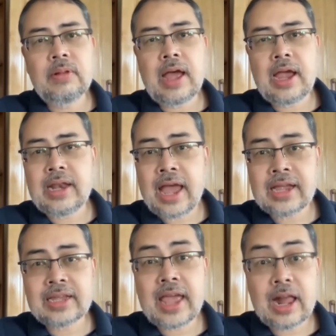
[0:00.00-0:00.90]
I
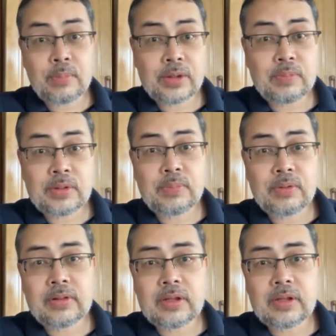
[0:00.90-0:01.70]
like helping people.